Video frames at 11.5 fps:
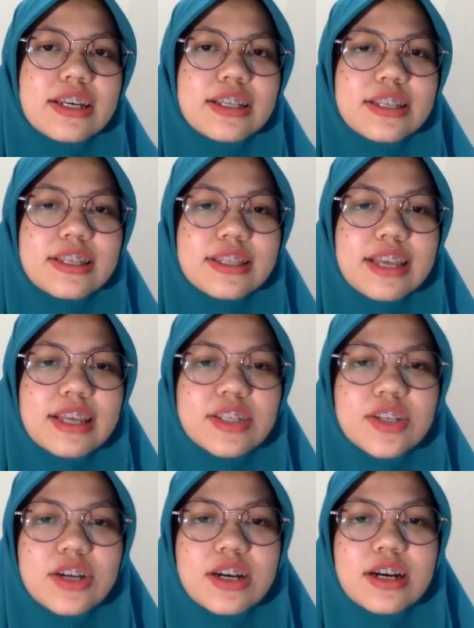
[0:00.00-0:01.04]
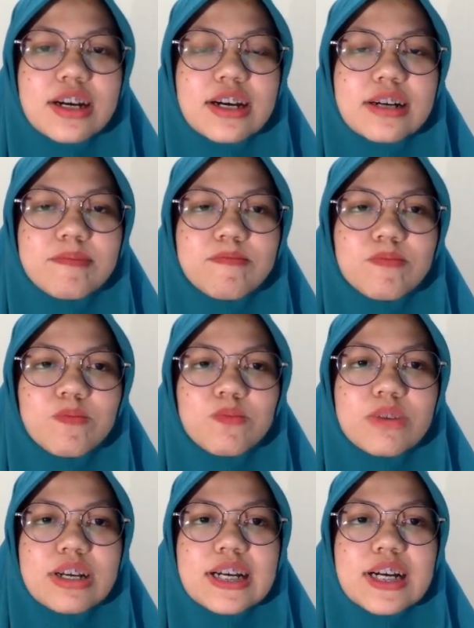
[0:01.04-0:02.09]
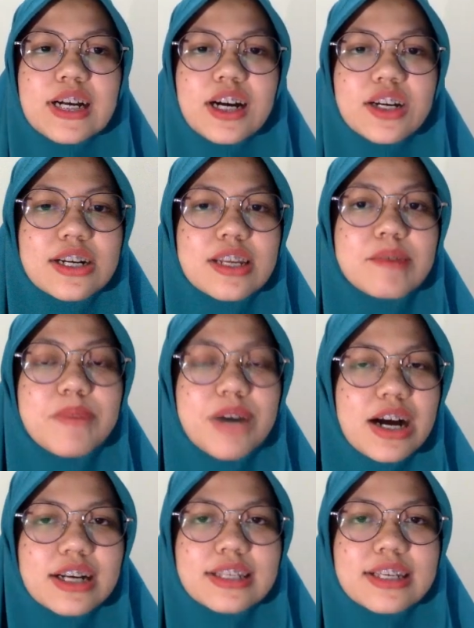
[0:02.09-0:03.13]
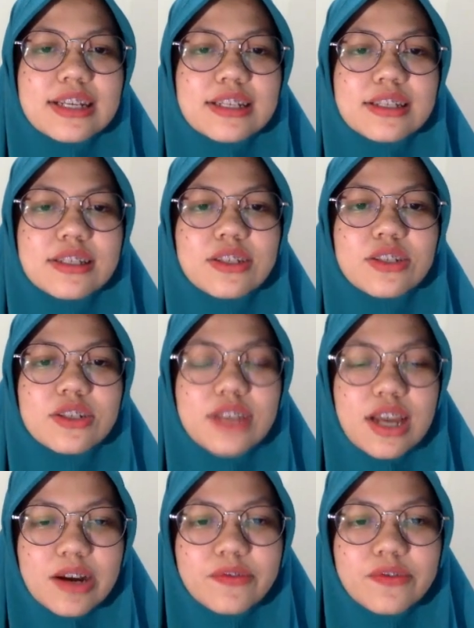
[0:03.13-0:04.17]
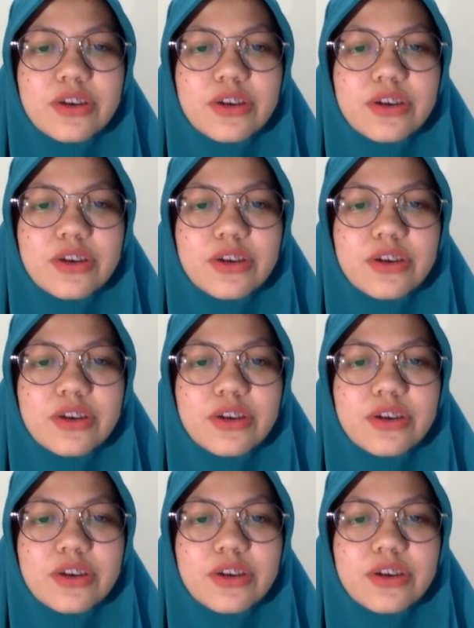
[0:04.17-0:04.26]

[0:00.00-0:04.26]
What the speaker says: It detects early bugs and stuff.